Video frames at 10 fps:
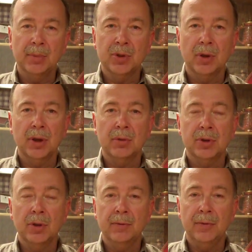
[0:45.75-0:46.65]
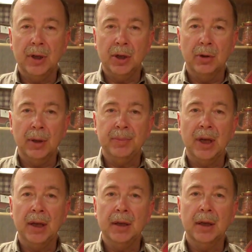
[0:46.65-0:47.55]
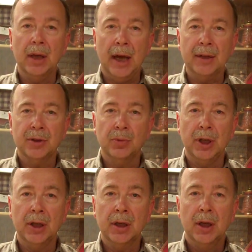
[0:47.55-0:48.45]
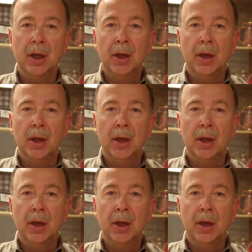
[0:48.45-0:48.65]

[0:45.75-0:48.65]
I'm sorry there was no video update last week,